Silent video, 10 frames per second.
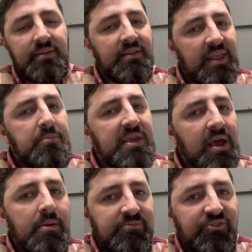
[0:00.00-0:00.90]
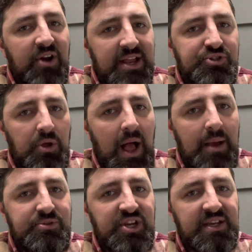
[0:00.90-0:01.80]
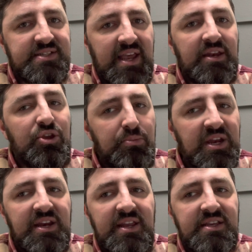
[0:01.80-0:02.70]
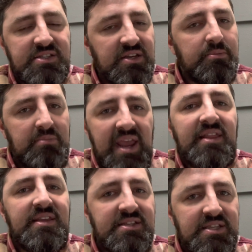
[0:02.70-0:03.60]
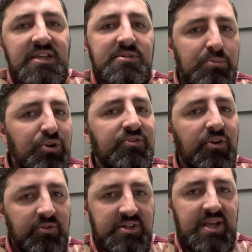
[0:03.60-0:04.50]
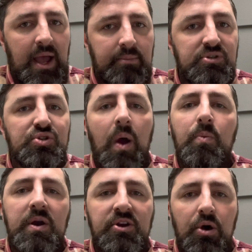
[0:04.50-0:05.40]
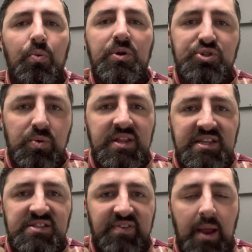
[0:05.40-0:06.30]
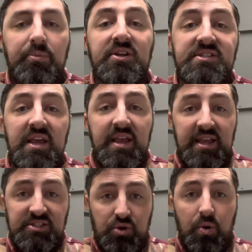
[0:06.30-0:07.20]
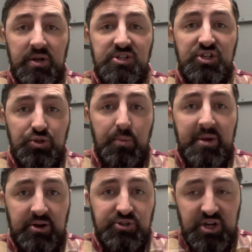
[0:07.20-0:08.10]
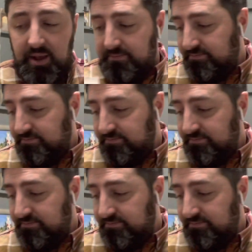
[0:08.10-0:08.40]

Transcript: They become fragile objects, and humidity is going to make these things move over time. So I want to know which one of these fabrics is going to do a better job.